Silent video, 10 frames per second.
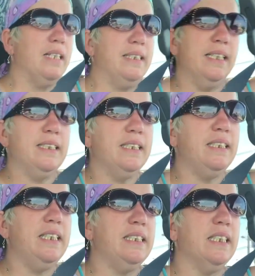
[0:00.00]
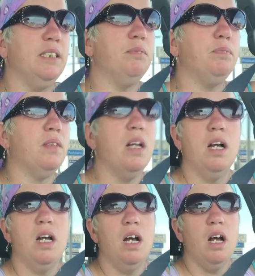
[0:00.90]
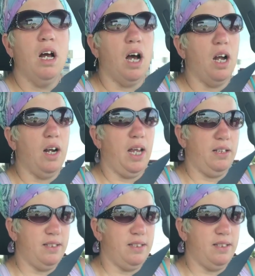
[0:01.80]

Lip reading: 'Tis the season. Alright,